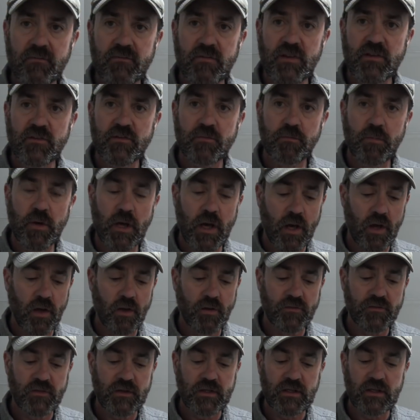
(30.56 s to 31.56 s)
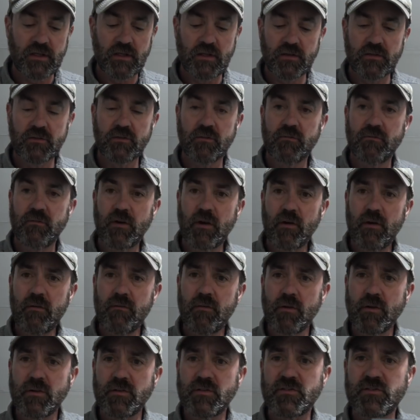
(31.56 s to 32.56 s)
of this belt is very,
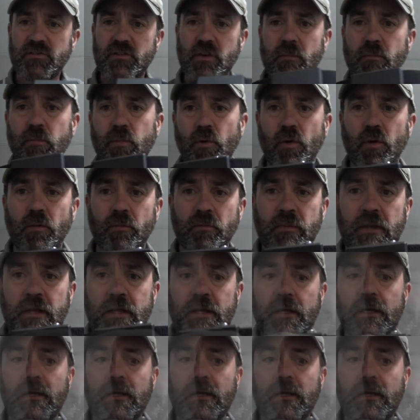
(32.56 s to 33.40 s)
very simple.